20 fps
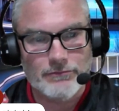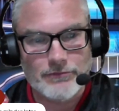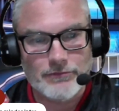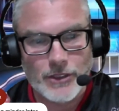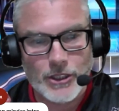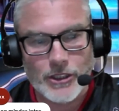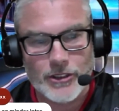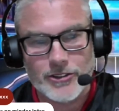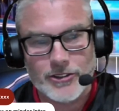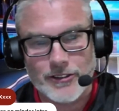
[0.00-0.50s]

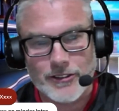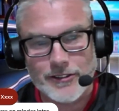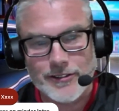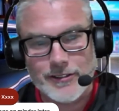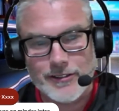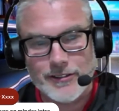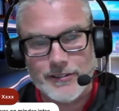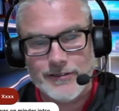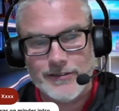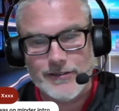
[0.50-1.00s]
cost
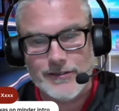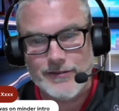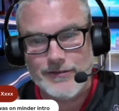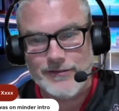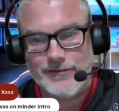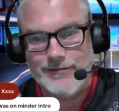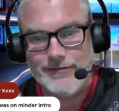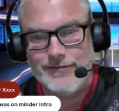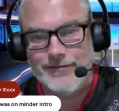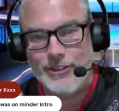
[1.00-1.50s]
us
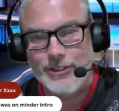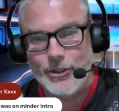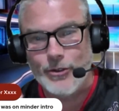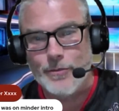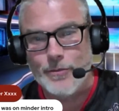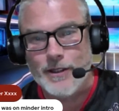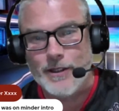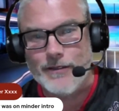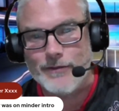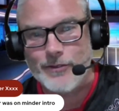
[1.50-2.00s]

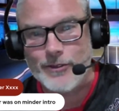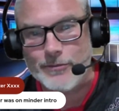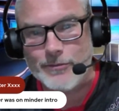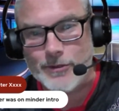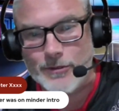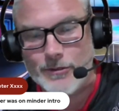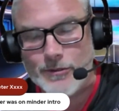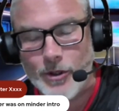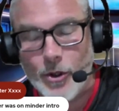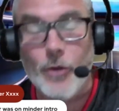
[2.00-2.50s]
European
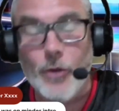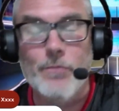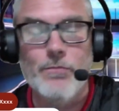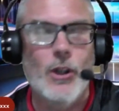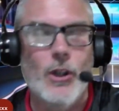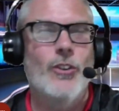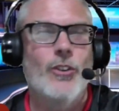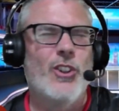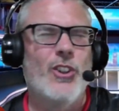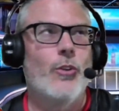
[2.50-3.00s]
football, or
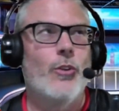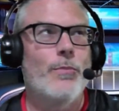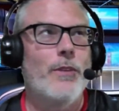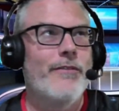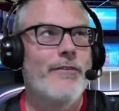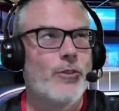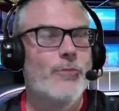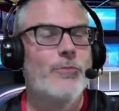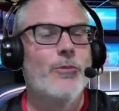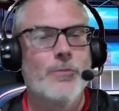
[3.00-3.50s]
not European
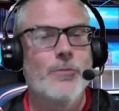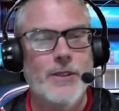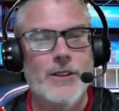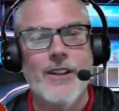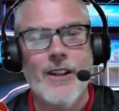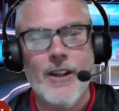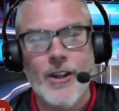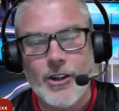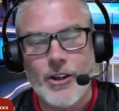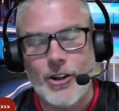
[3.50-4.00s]
football, but
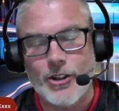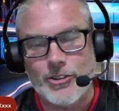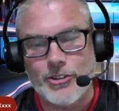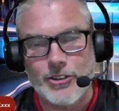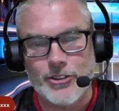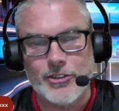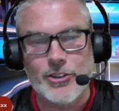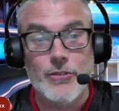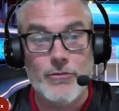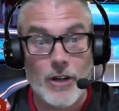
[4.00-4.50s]
cost
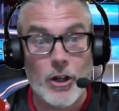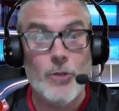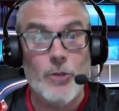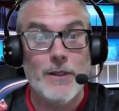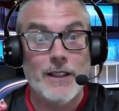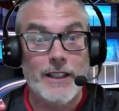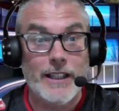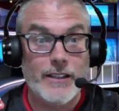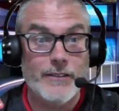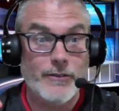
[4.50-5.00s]
us Europa
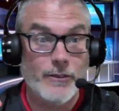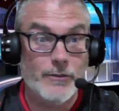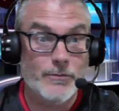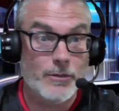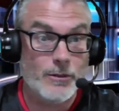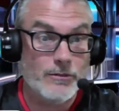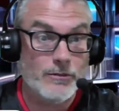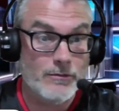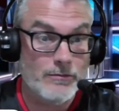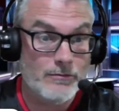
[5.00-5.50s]
League
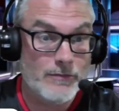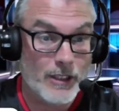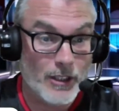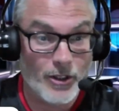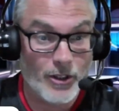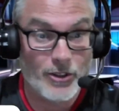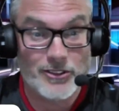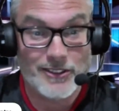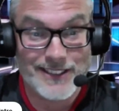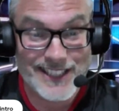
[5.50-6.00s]
football,
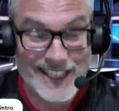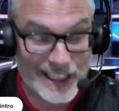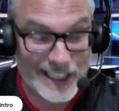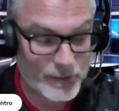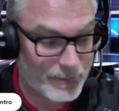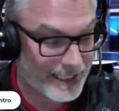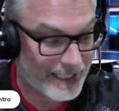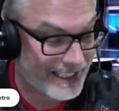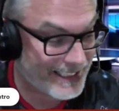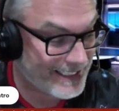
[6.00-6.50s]
cost us sixth
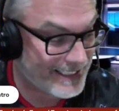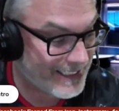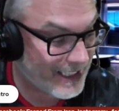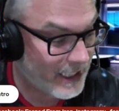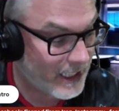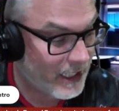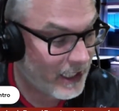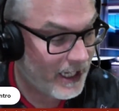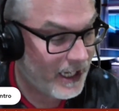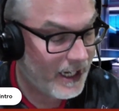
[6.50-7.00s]
place.
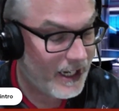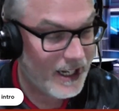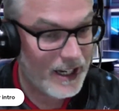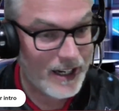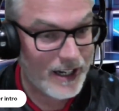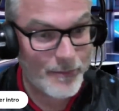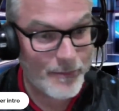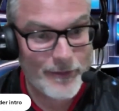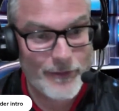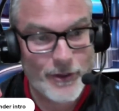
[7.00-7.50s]

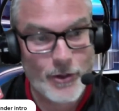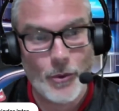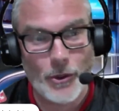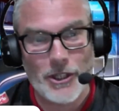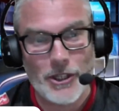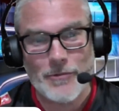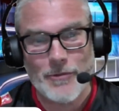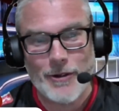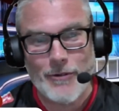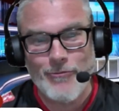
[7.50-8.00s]
Um, if you wanted
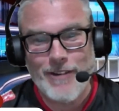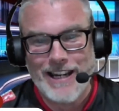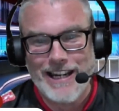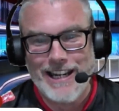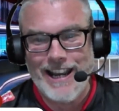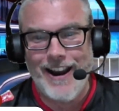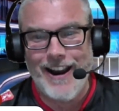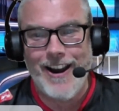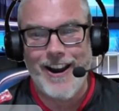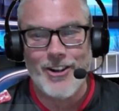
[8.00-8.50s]
to be really
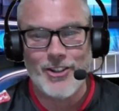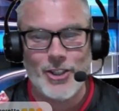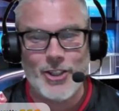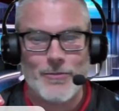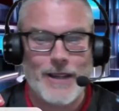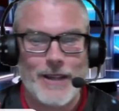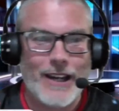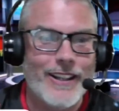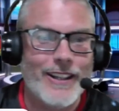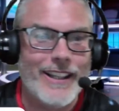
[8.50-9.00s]
harsh
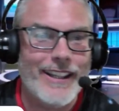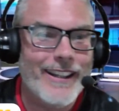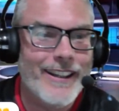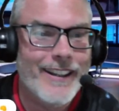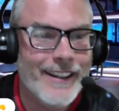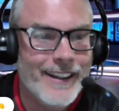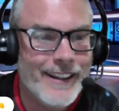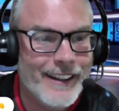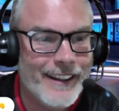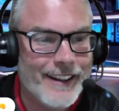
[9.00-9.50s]
about it,
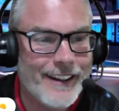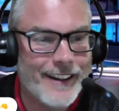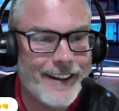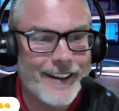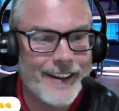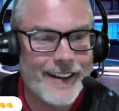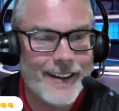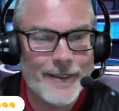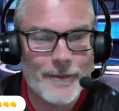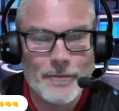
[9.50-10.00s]

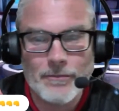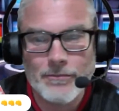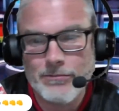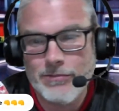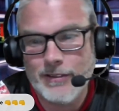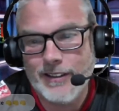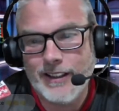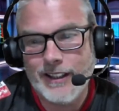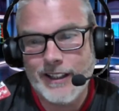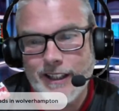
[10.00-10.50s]
um,
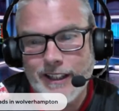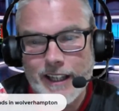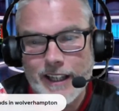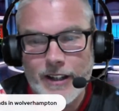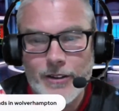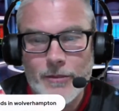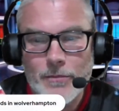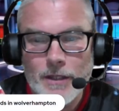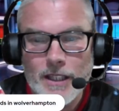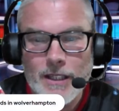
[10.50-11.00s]
but there you
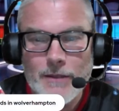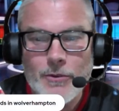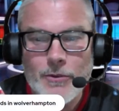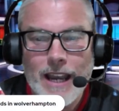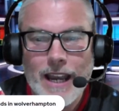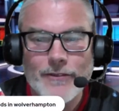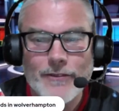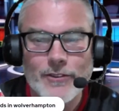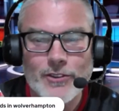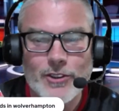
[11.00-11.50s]
go. People
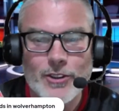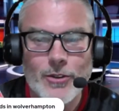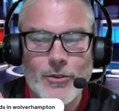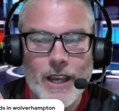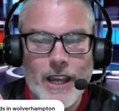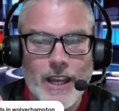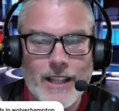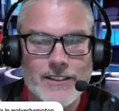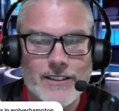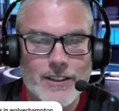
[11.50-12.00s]
have two
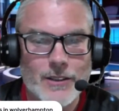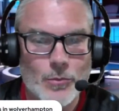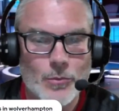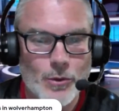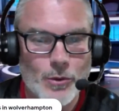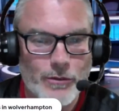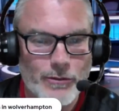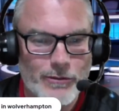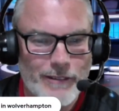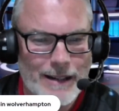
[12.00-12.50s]
heads in
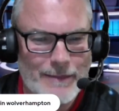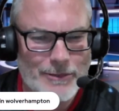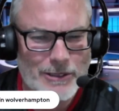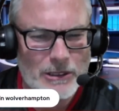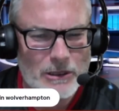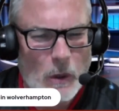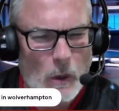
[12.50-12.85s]
Wolverhampton.